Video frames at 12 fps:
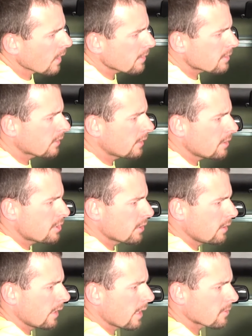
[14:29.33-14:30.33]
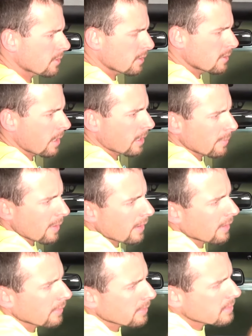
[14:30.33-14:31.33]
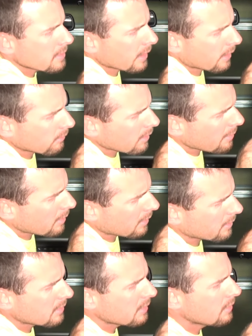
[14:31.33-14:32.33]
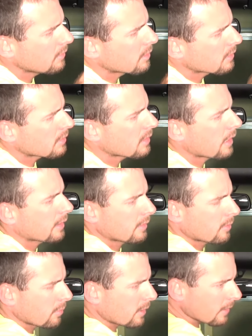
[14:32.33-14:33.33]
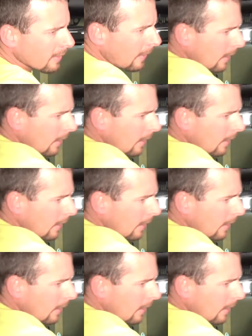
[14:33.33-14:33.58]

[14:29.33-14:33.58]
I still need to show you guys what I was talking about, how this is kind of rubbing on the seat just a tiny little bit,